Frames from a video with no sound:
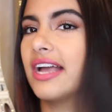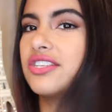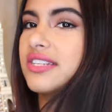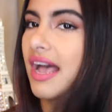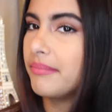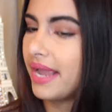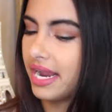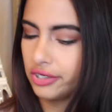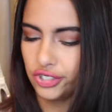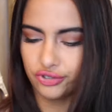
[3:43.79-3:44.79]
I just have my
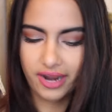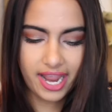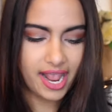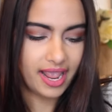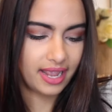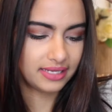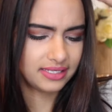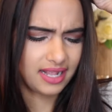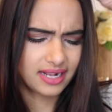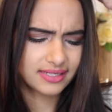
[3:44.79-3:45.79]
hair straight, and
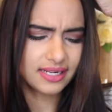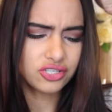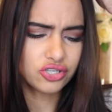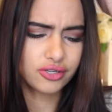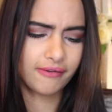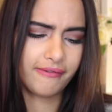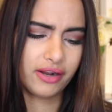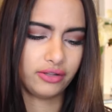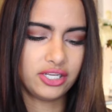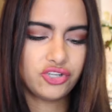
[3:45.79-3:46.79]
the extensions are
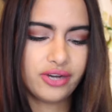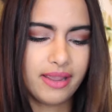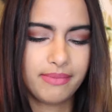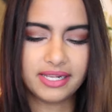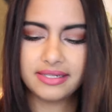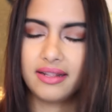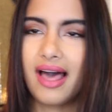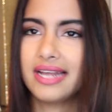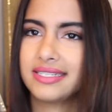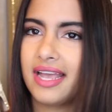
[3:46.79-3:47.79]
fairly straight because the
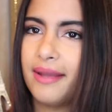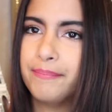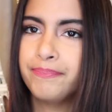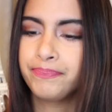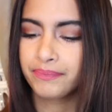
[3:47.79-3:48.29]
last time